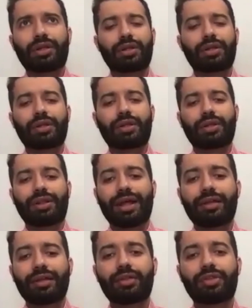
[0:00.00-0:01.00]
the
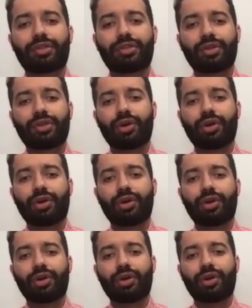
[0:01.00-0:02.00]
length of
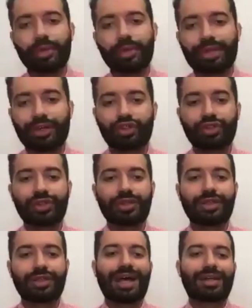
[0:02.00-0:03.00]

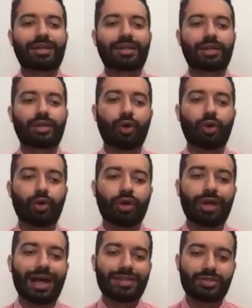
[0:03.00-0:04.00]
documentation that a
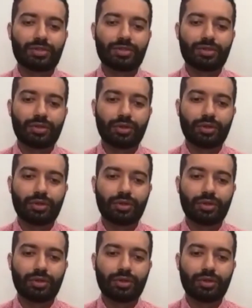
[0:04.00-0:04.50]
coder has